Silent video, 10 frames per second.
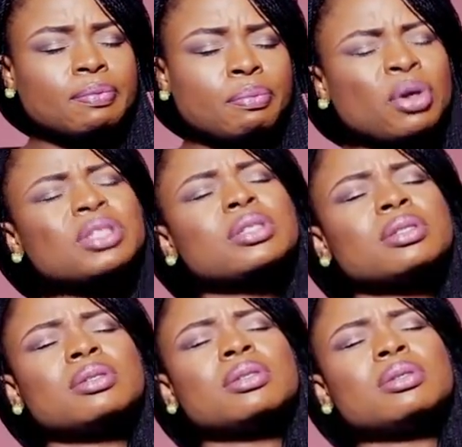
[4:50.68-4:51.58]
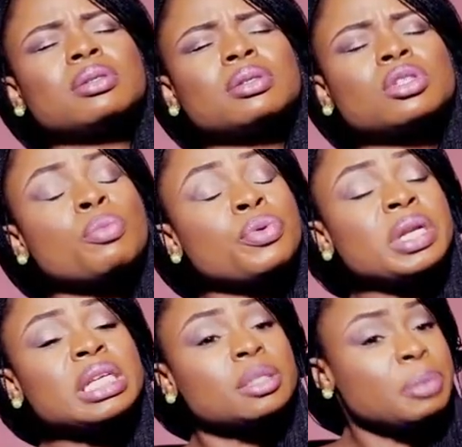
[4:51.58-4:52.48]
but
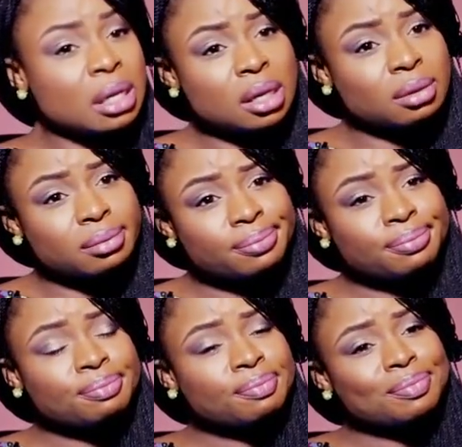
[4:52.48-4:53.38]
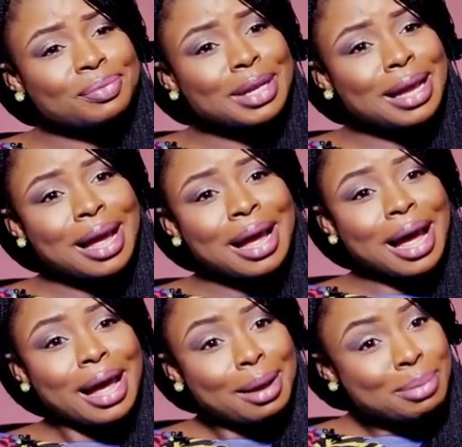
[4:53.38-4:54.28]
summarily speaking,
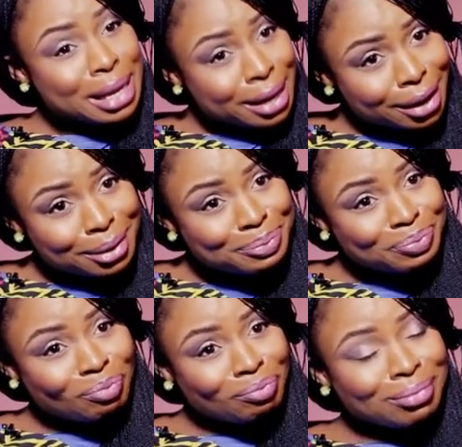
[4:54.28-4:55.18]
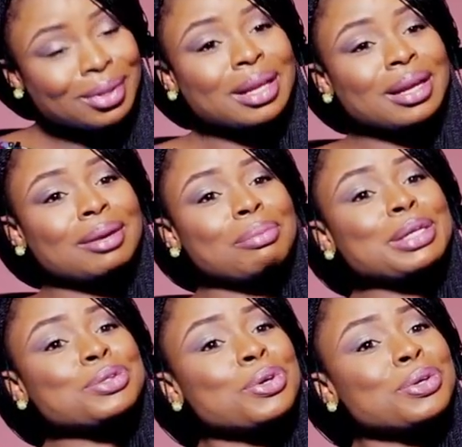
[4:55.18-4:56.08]
I am here.
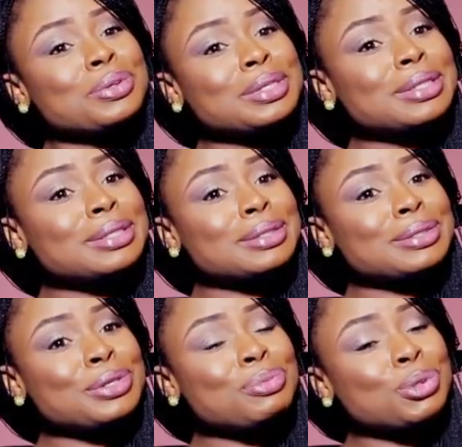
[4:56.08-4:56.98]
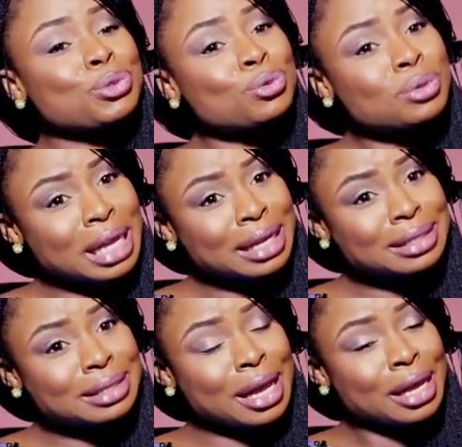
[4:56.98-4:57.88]
My son is going to be 2
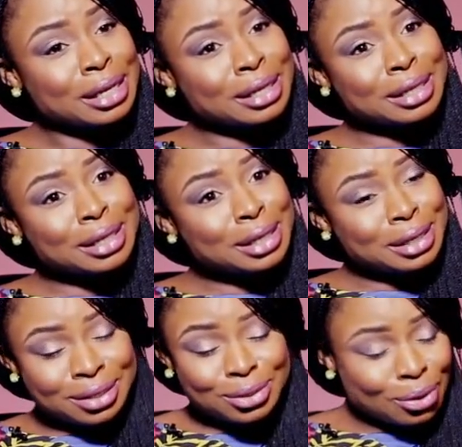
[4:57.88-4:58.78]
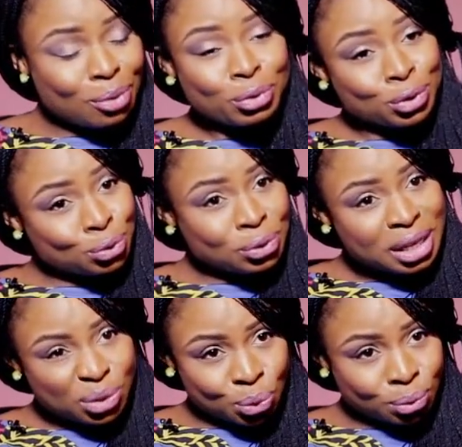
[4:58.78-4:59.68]
next, is almost 2
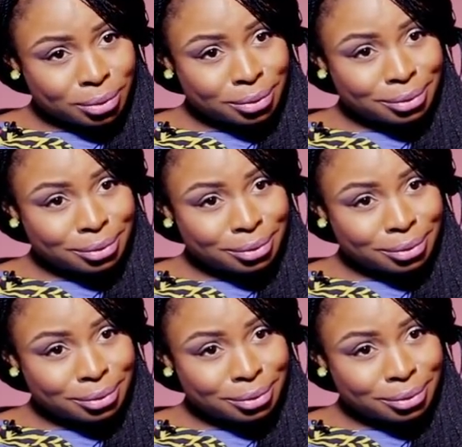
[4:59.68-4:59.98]
years old.